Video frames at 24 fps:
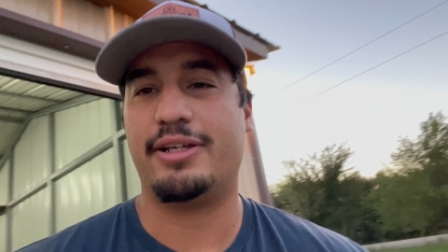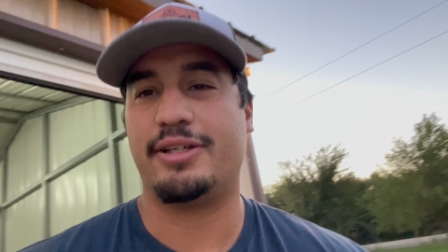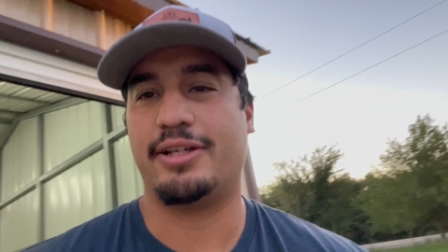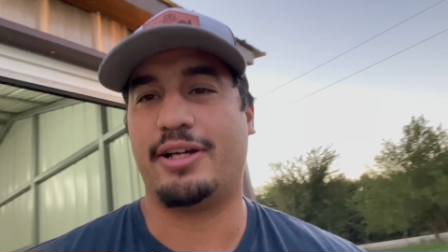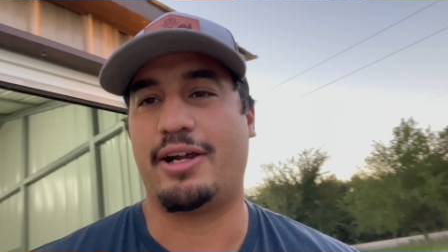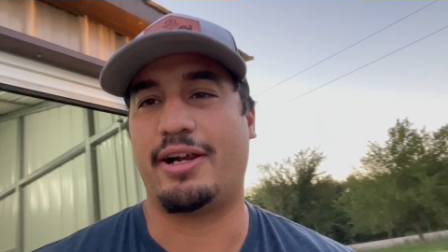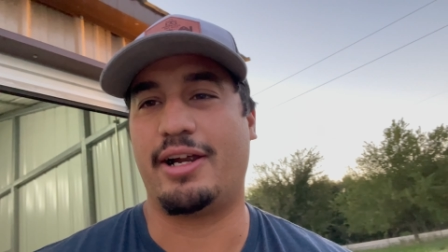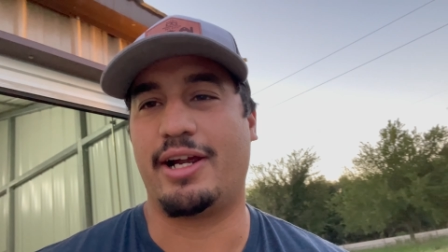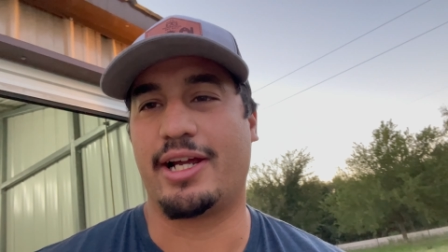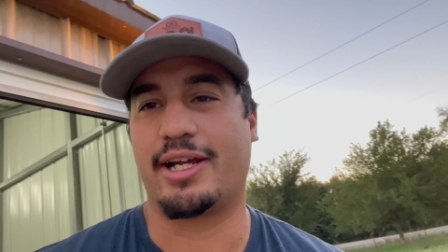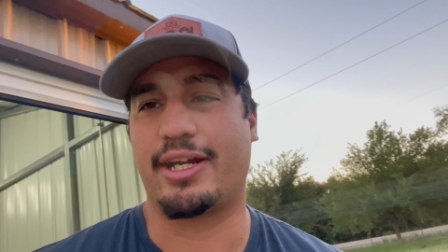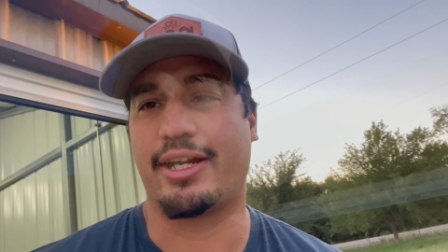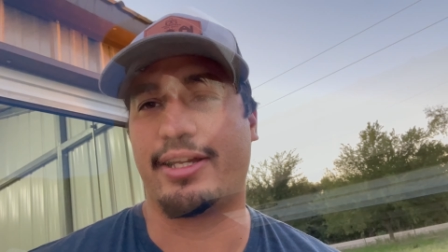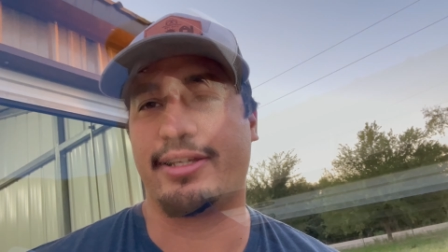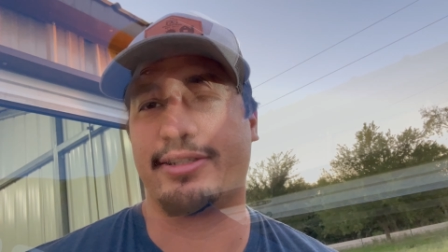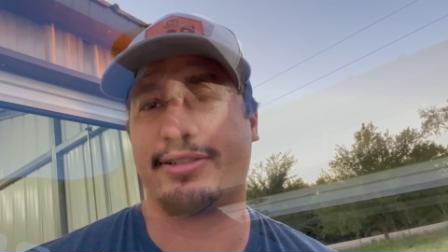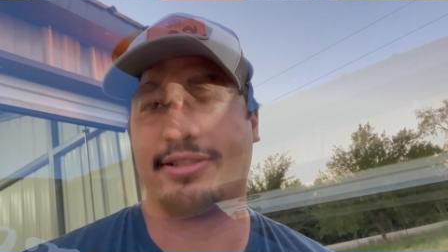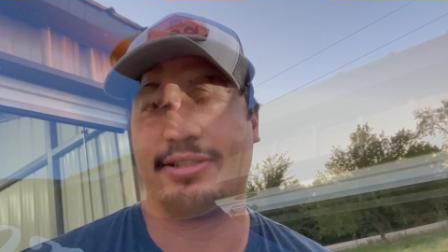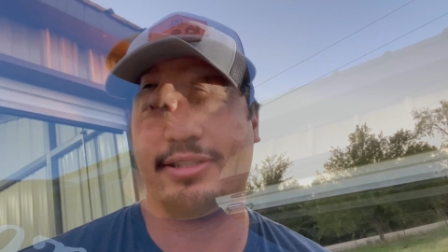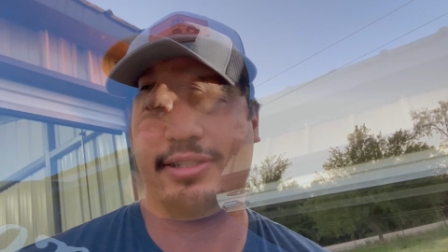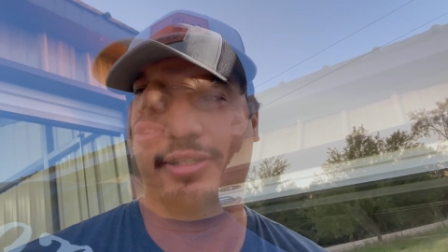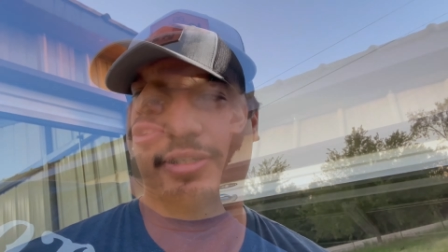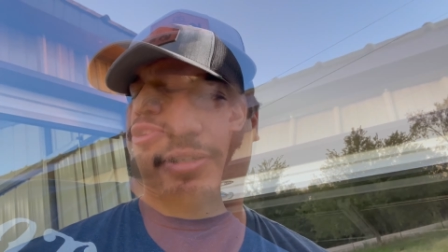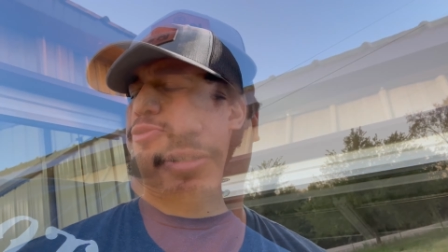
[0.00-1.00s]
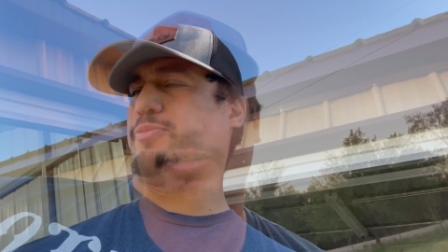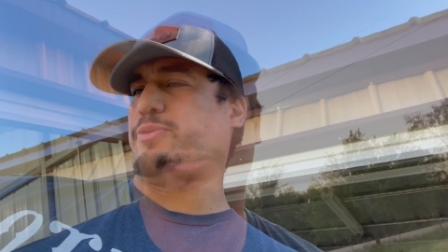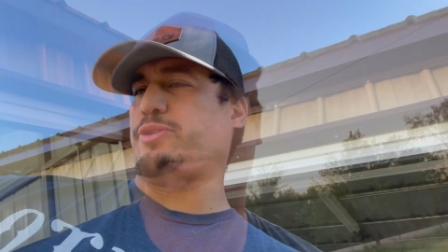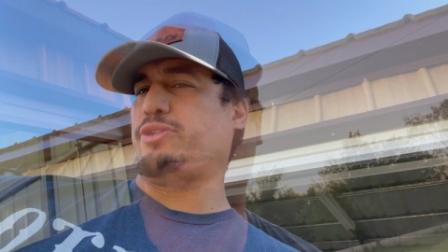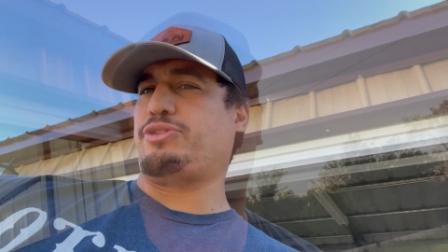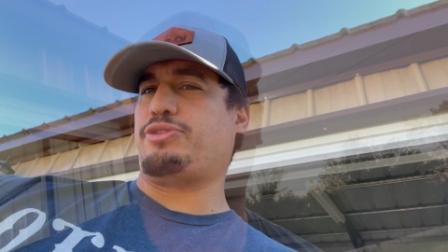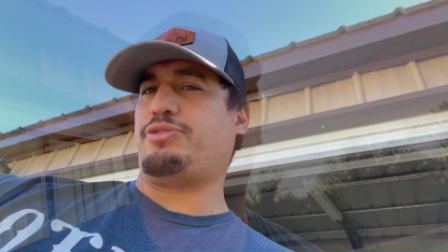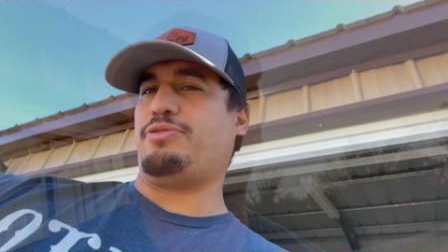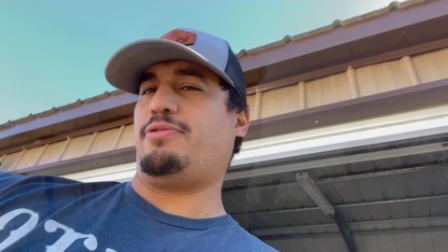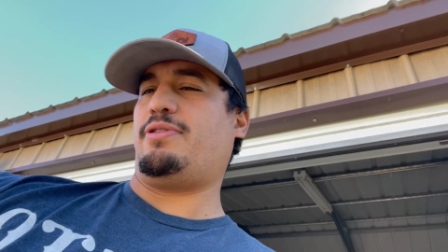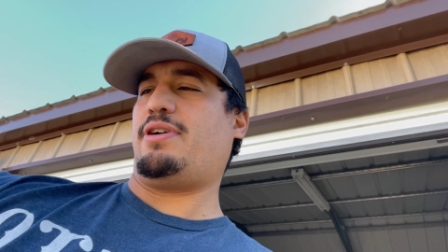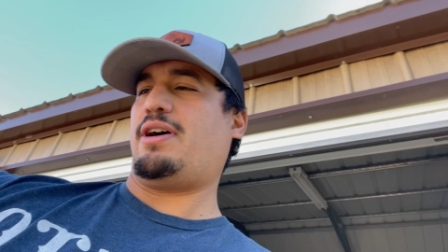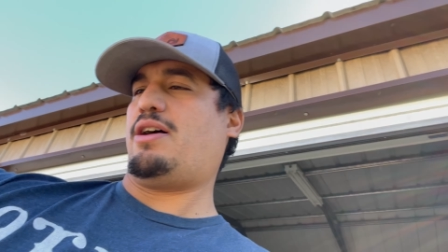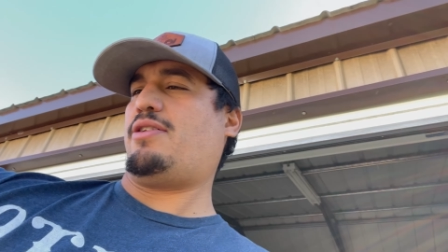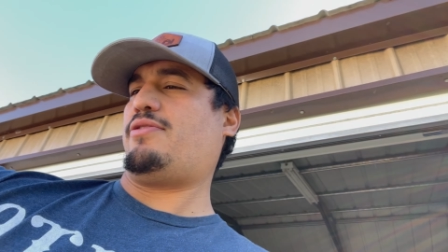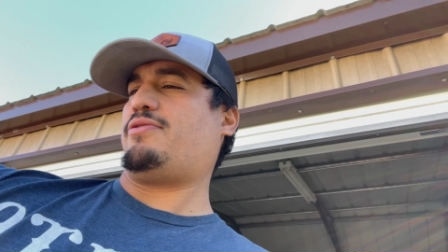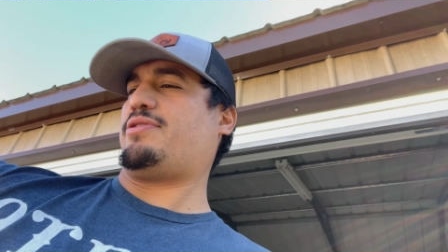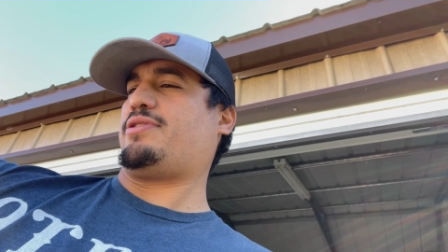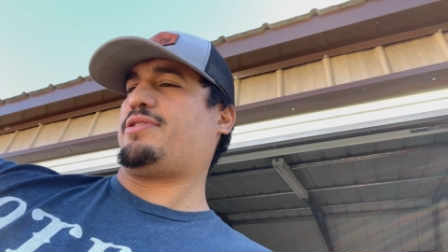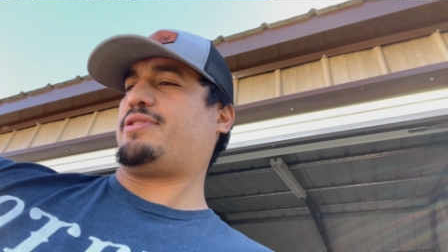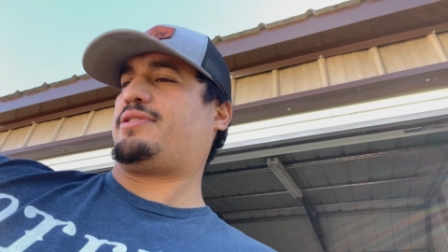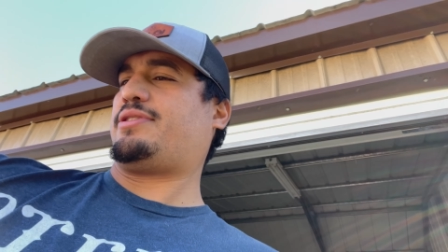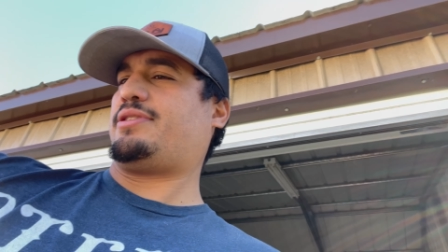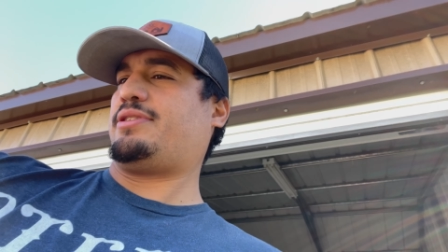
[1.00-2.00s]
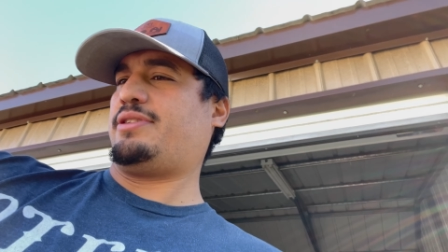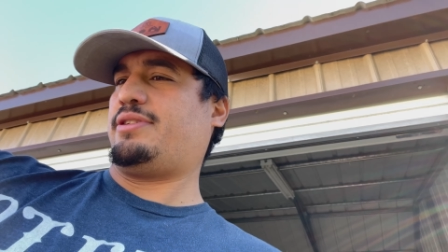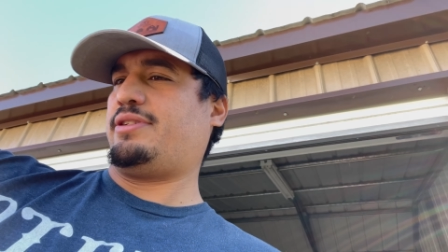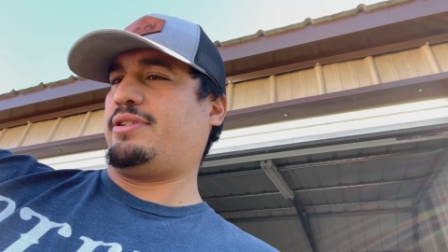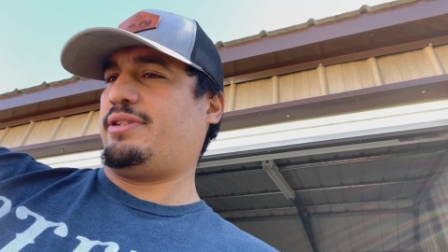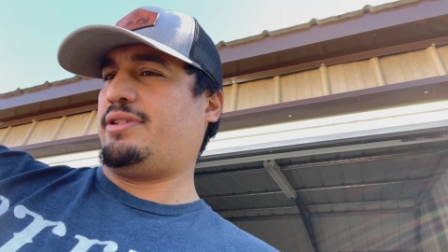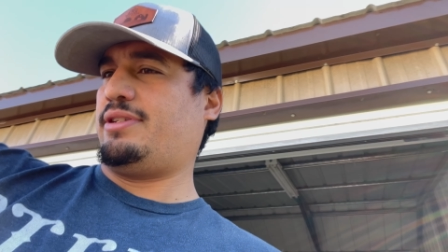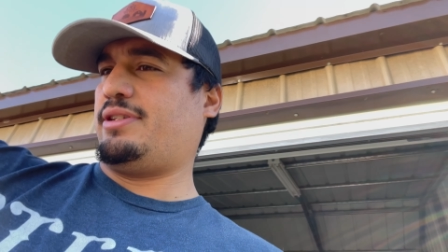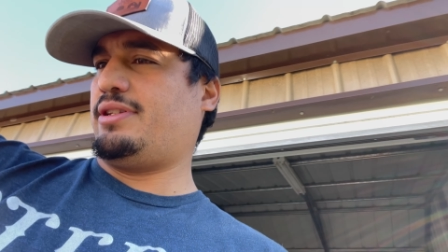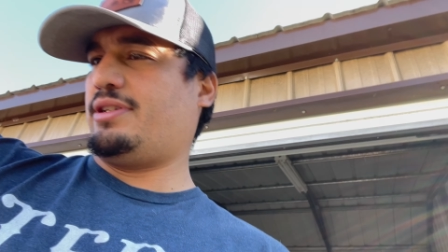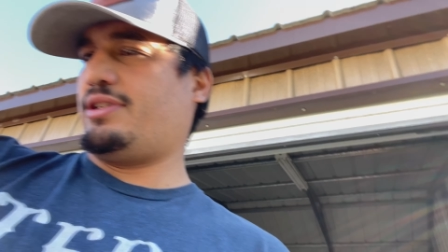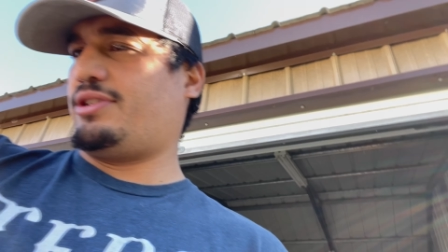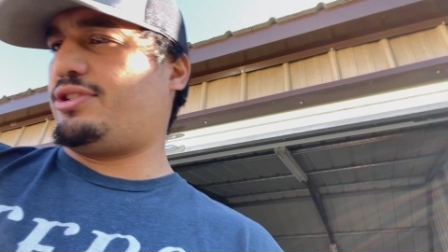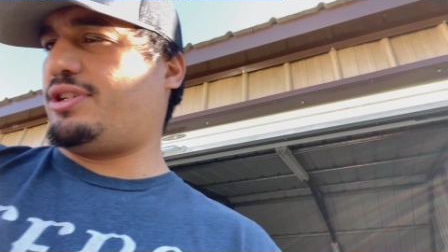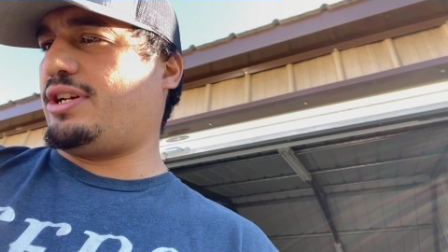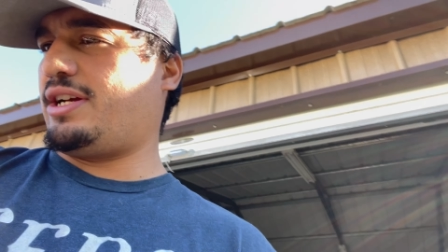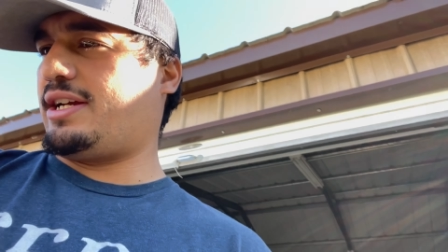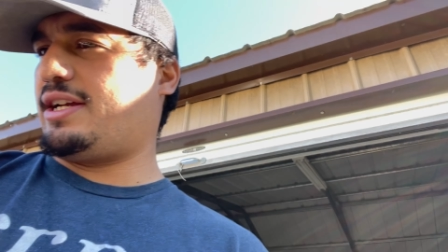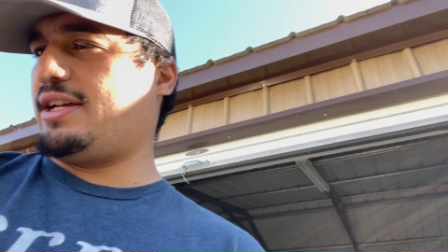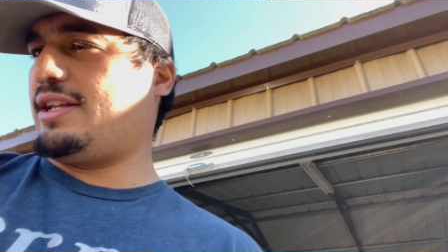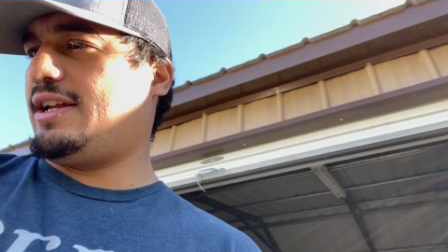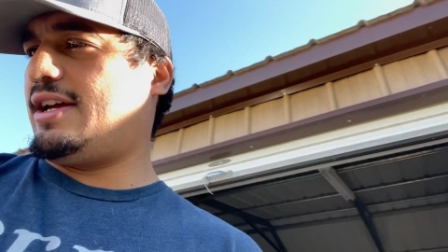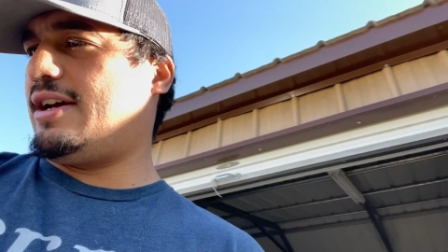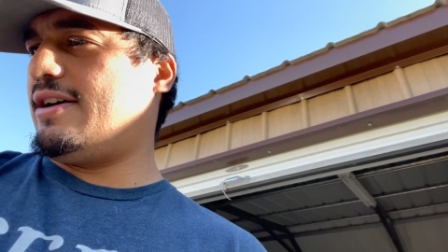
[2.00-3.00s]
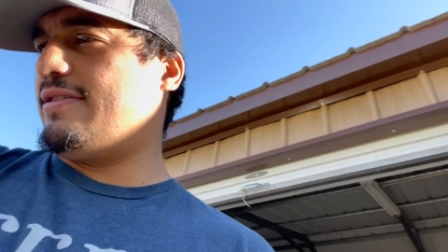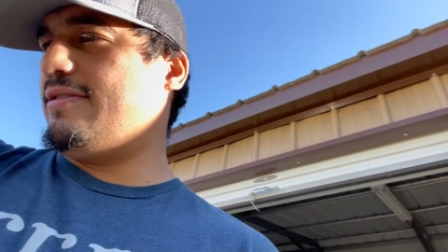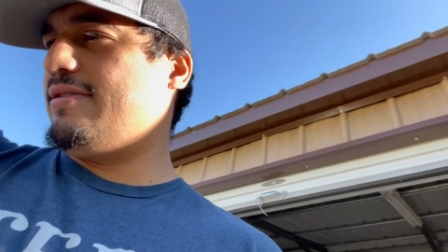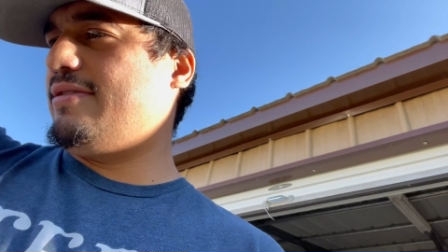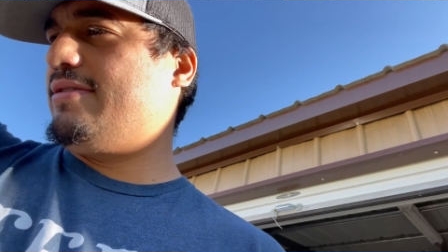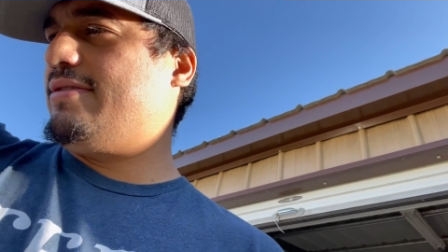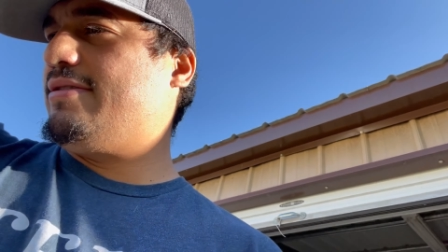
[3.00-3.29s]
All right, guys, so it's been 2 hours. Let's check it out.